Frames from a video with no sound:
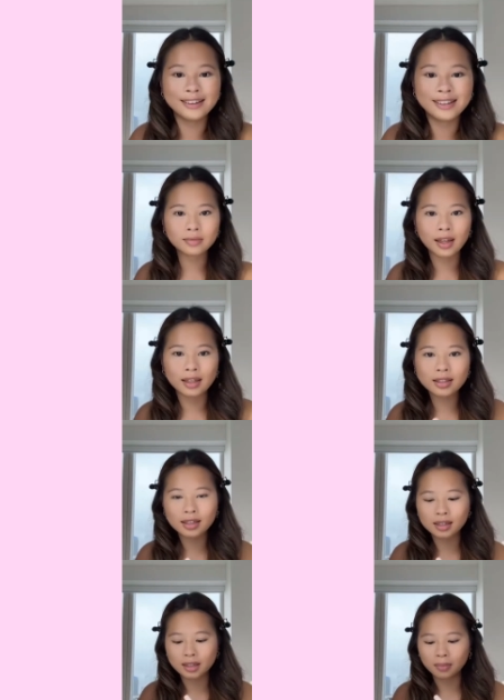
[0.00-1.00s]
This is
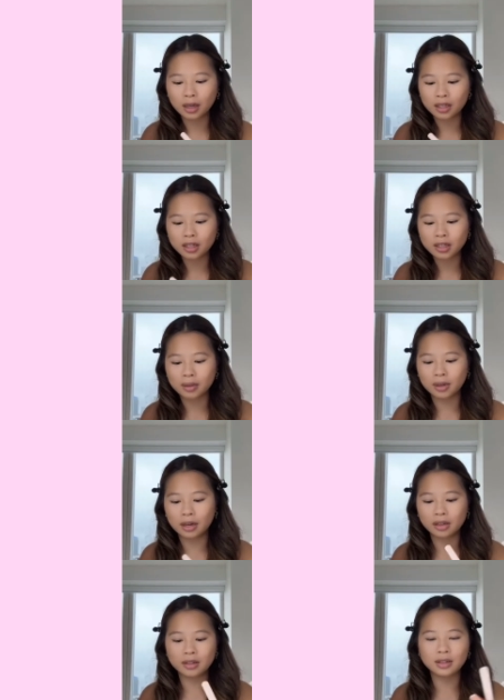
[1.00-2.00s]
the blush Sabrina
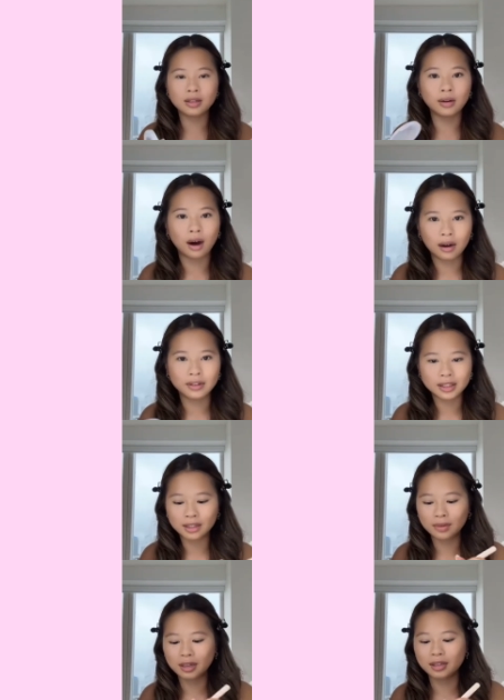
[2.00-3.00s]
uses, so obviously we're
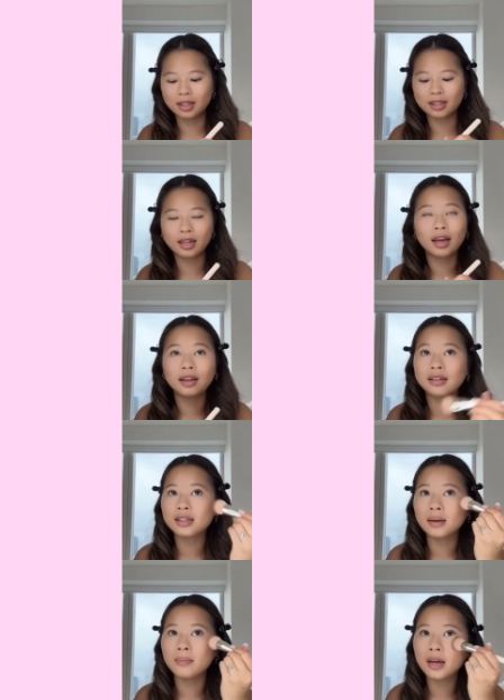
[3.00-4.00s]
gonna use it today. It's the
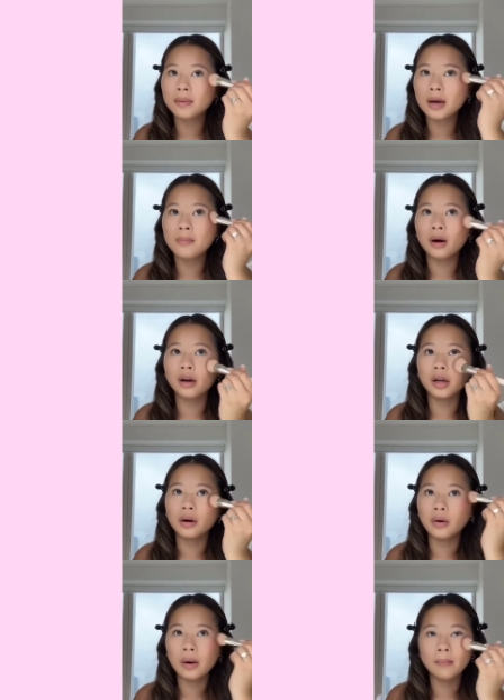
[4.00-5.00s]
Makeup by
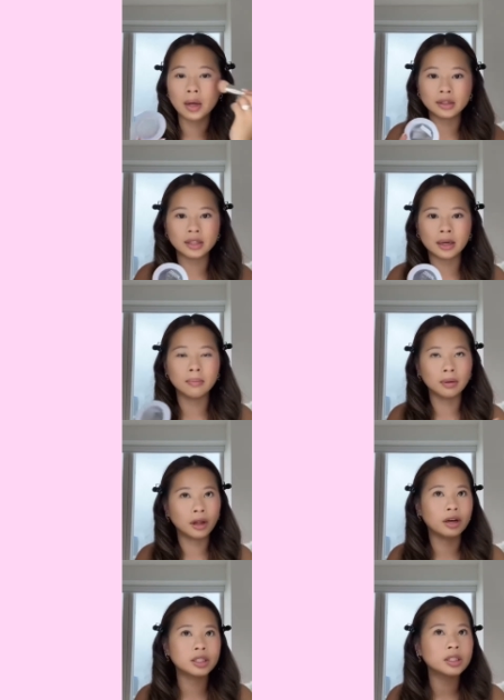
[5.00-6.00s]
Mario Melting
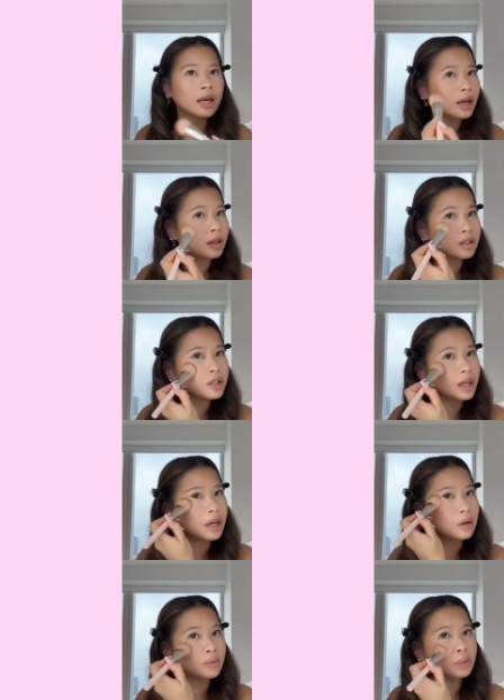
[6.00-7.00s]
Blush in the shade
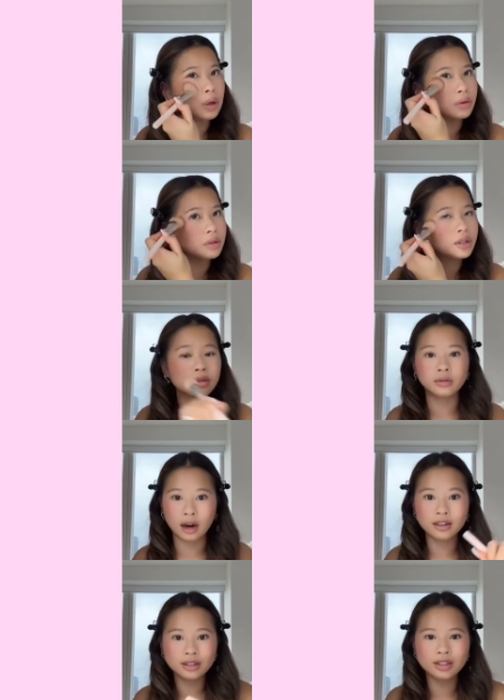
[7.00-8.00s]
Rose
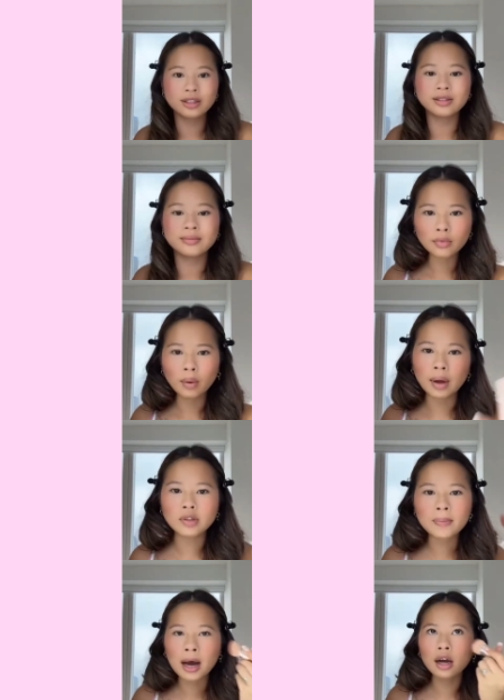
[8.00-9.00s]
Crush. We have to
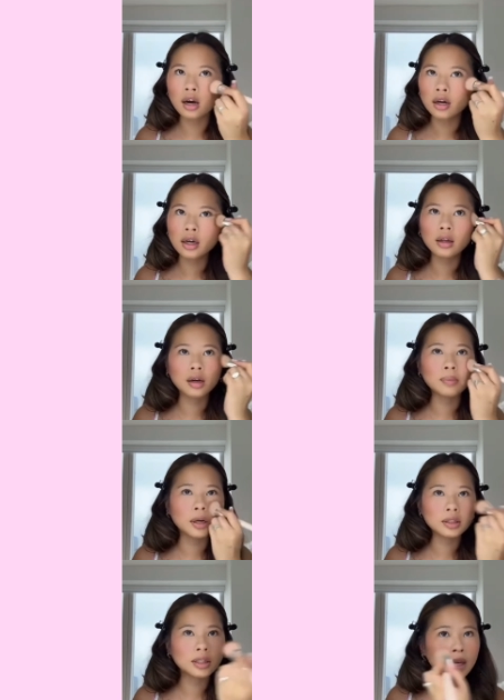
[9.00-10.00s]
pack on a lot of blush
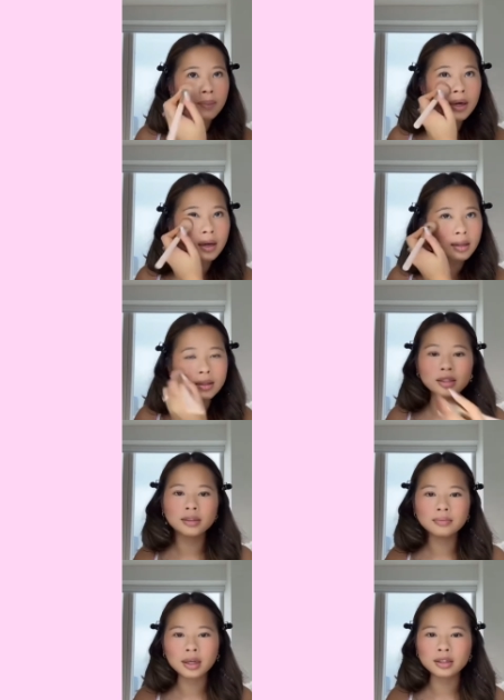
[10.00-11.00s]
today because
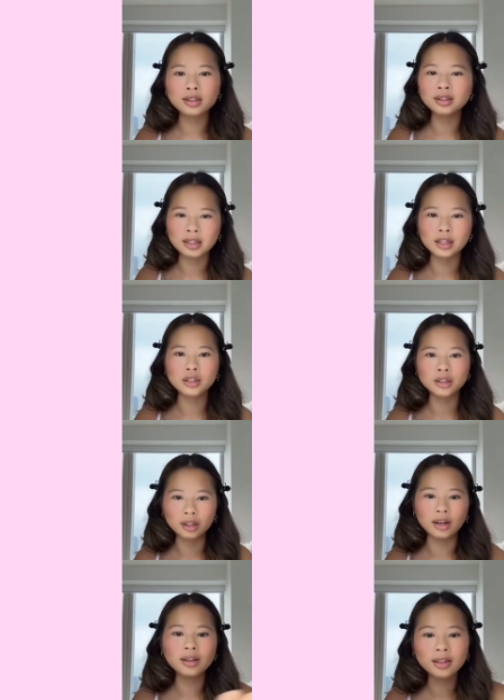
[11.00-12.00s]
it's her signature
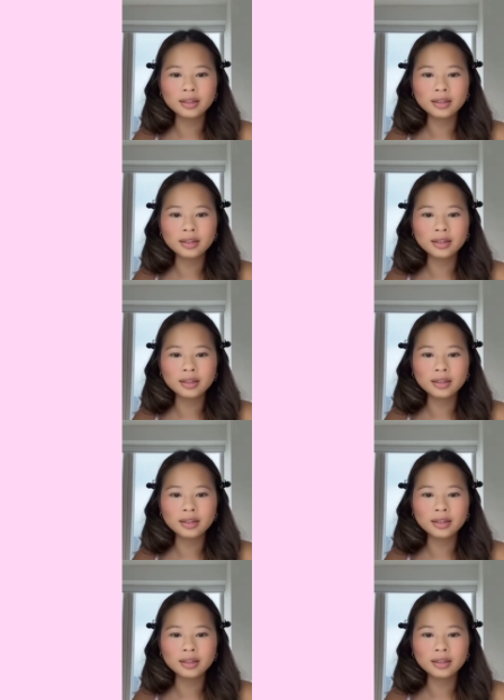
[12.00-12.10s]
look.